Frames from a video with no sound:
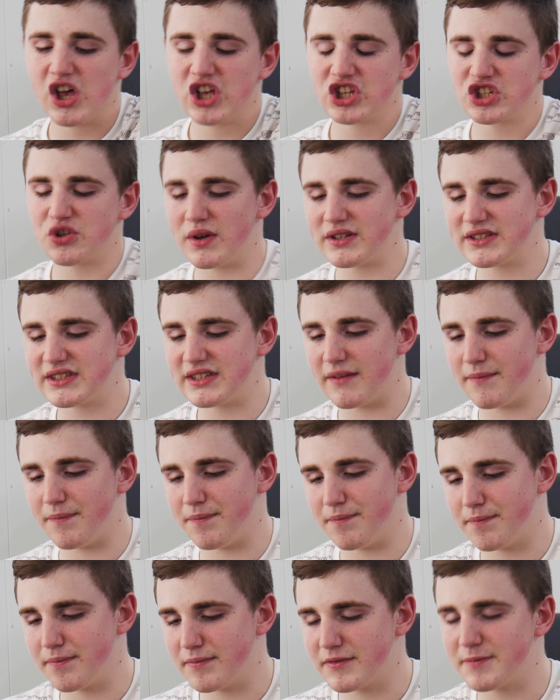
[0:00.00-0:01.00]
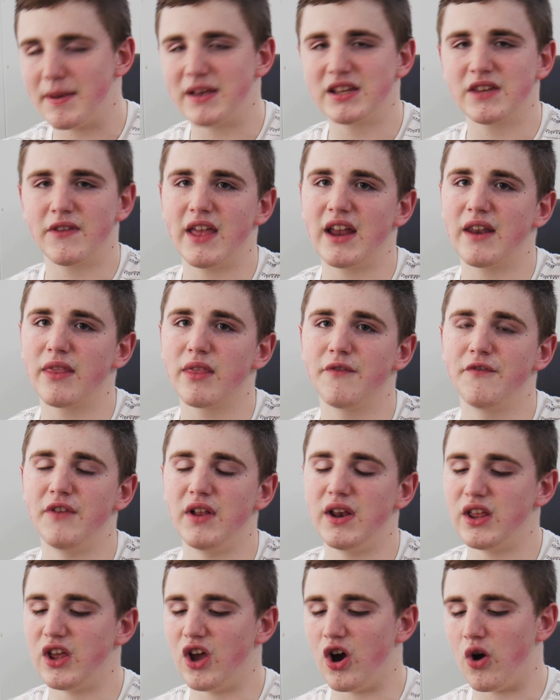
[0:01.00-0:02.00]
So as the basically the end of the
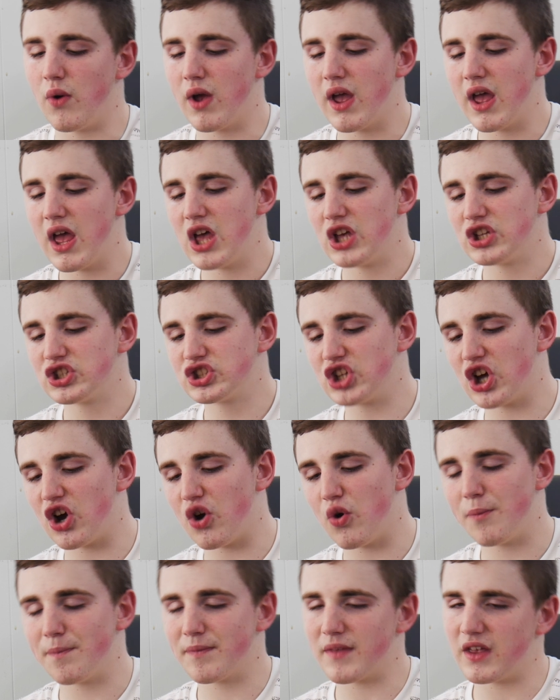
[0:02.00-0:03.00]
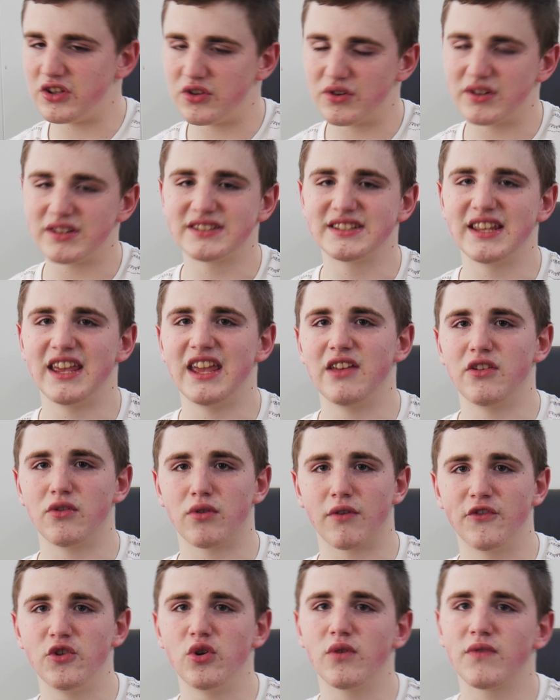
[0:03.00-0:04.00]
video. So, as you can see,
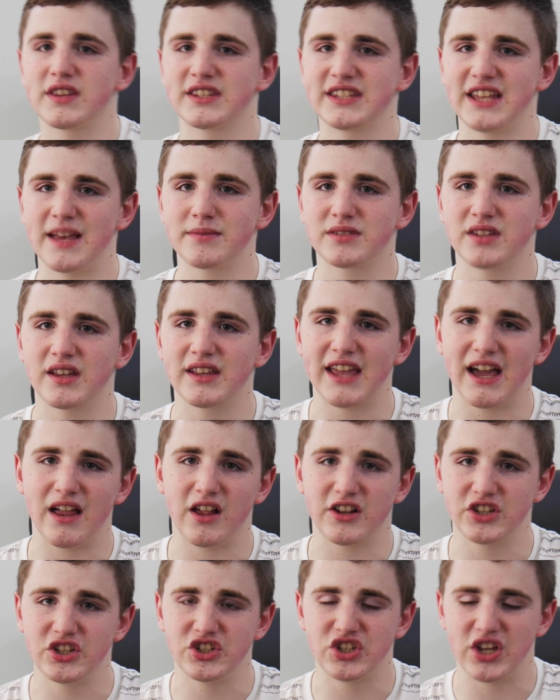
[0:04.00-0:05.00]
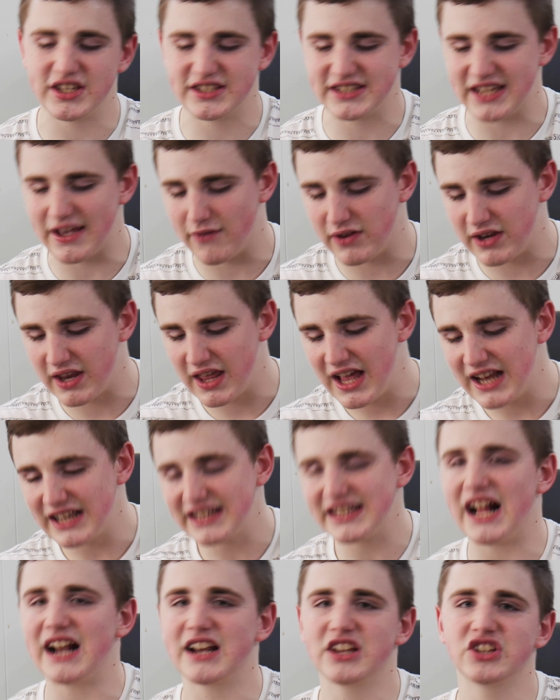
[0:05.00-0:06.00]
review of the Samsung Galaxy J7,
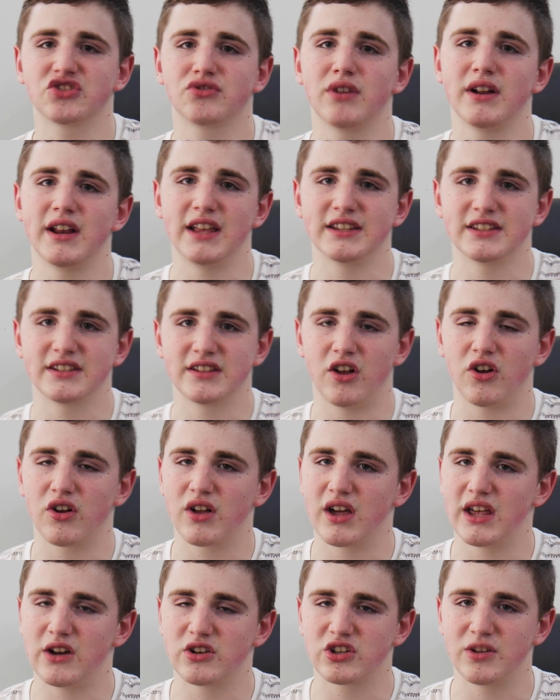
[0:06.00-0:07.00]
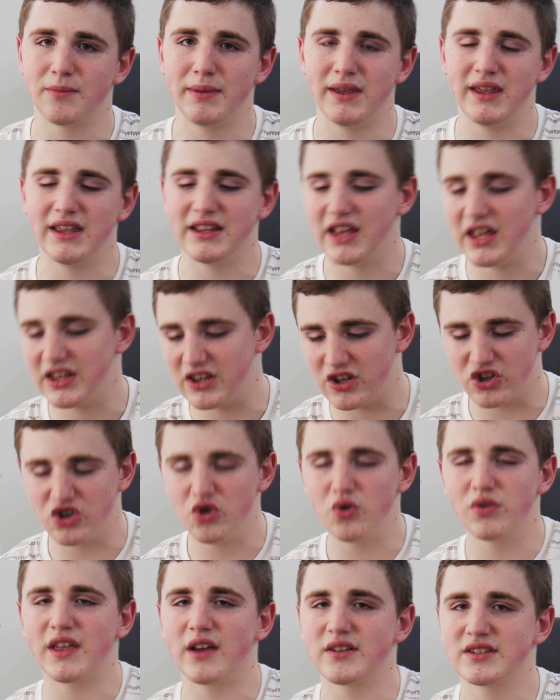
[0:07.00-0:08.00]
not as great as it all cut out to be. The
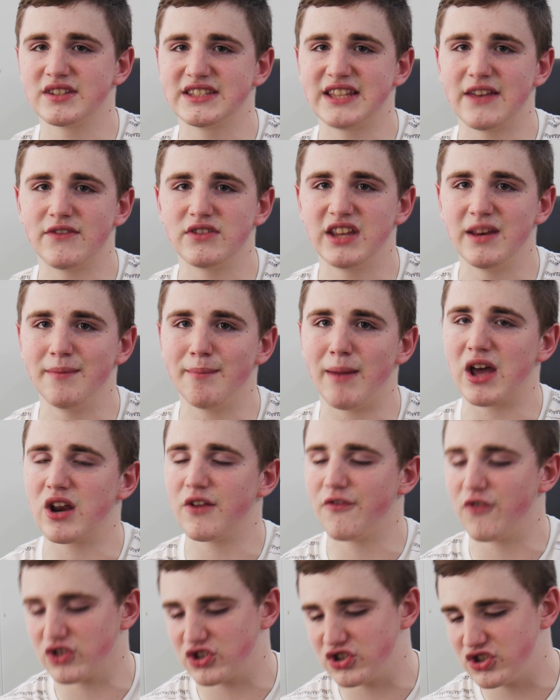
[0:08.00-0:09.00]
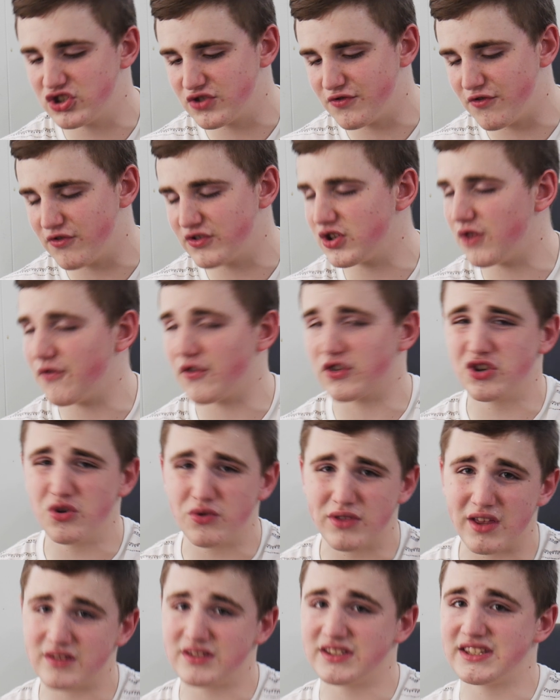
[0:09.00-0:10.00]
2017 model, for, so for
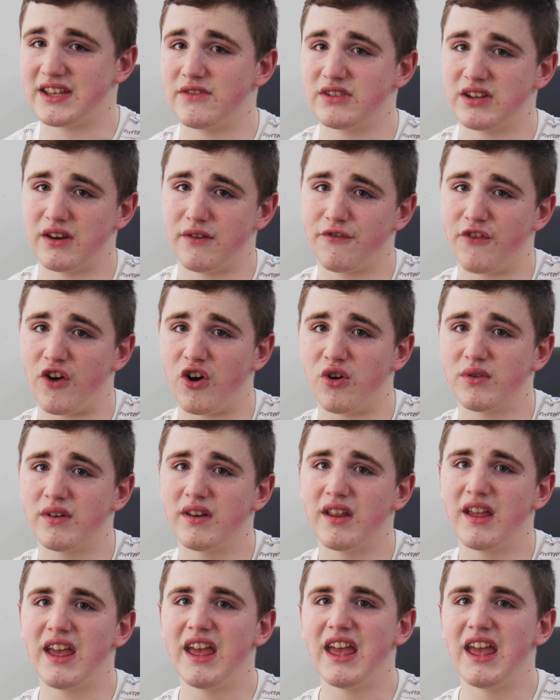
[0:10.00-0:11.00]
2017 phone,